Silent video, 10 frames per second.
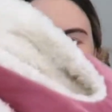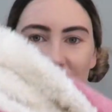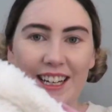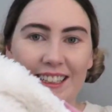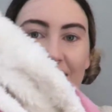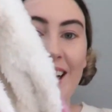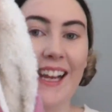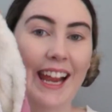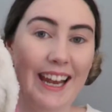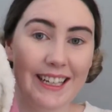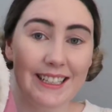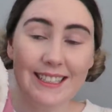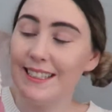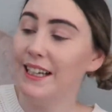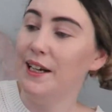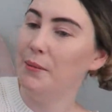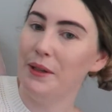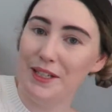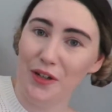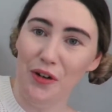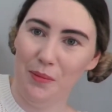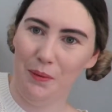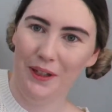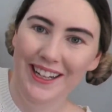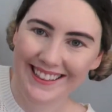So yeah, hideous, but adorable.